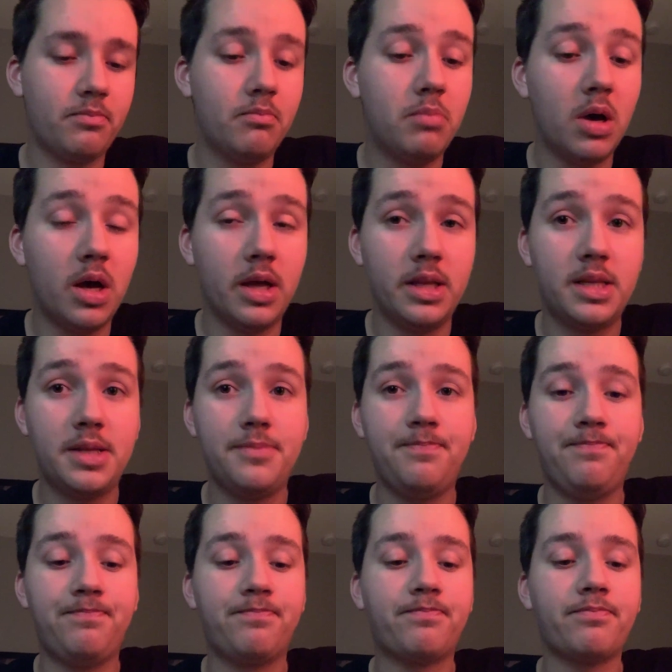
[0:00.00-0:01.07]
But
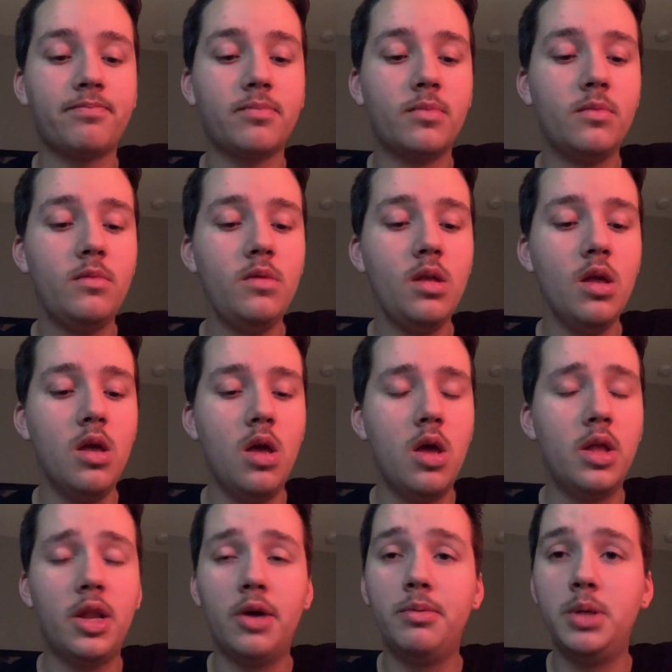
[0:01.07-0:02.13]

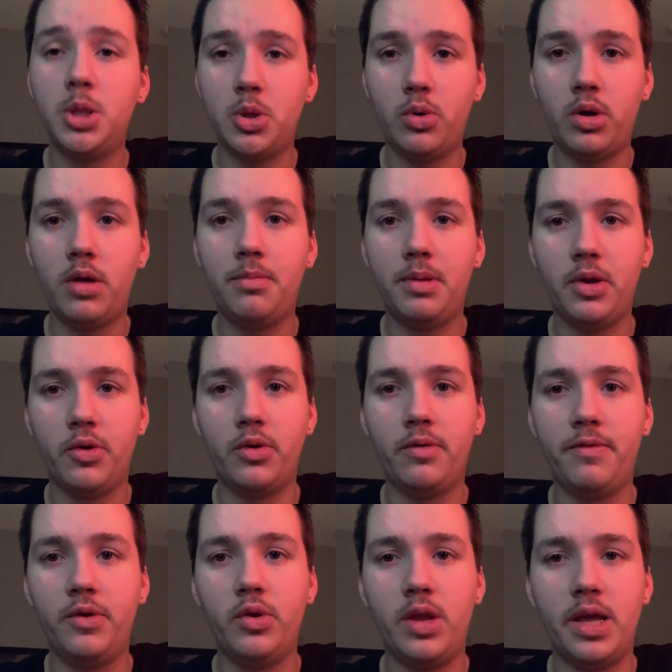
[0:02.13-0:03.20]
that'll be showing up here in a
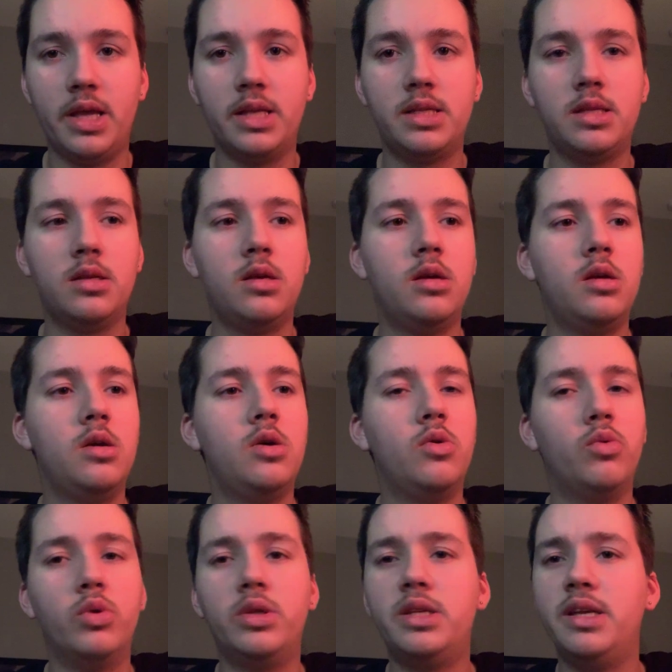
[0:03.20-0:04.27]
few days.
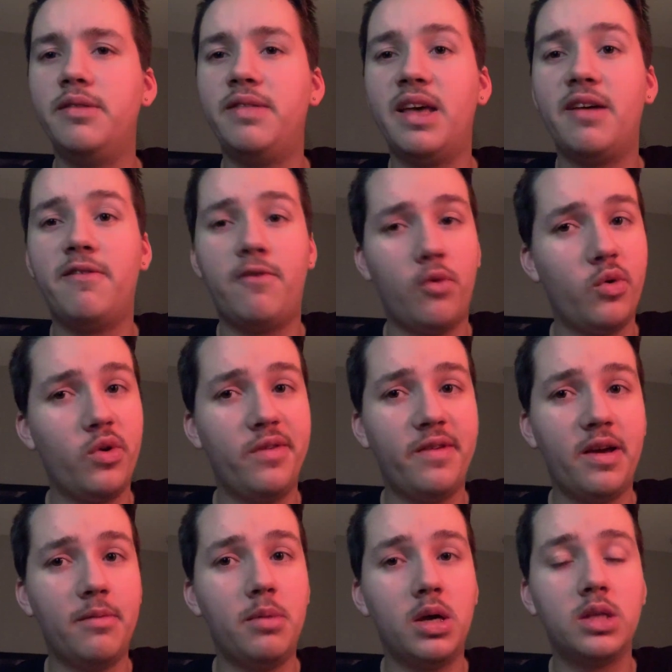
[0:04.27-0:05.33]
We'll see if that
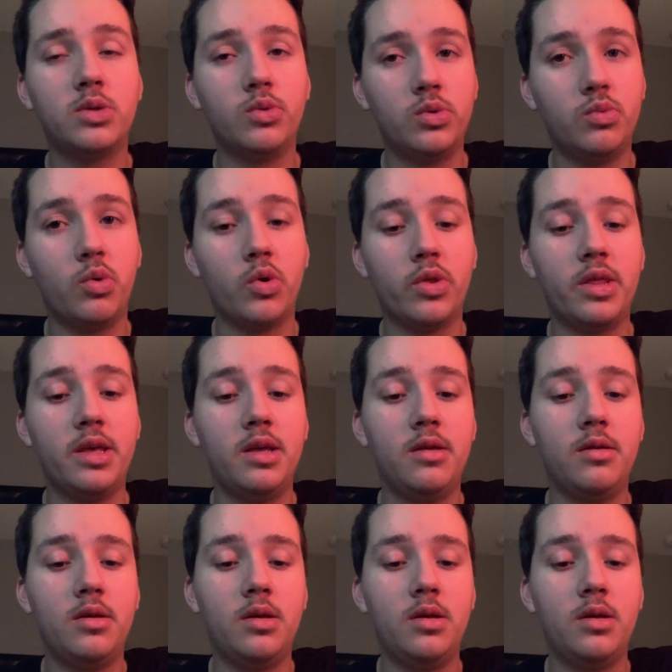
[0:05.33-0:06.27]
$45 was worth it.